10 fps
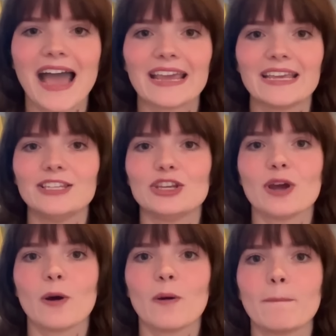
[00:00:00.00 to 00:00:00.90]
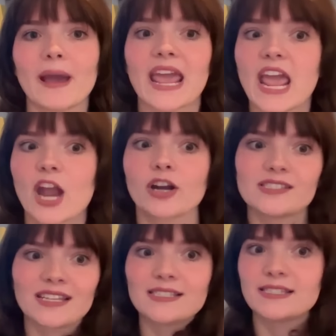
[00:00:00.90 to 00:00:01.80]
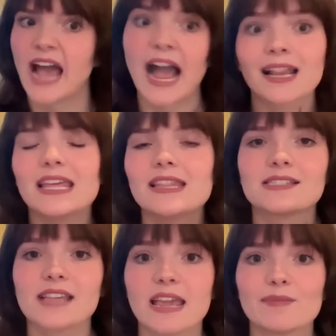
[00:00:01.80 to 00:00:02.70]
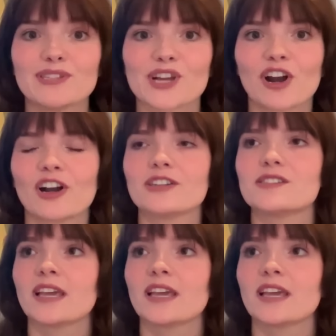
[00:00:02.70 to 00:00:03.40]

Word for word: I, you know, my hair is exactly the same as hers.